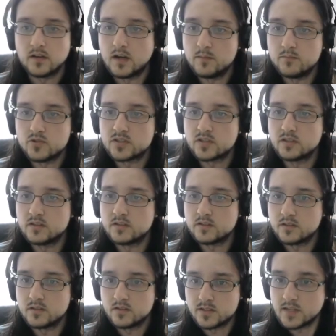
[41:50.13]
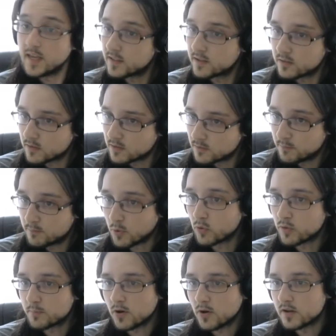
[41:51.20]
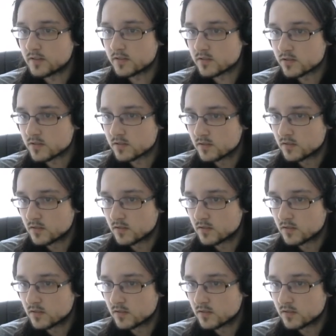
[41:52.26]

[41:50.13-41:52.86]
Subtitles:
I'm just going to take both pawns.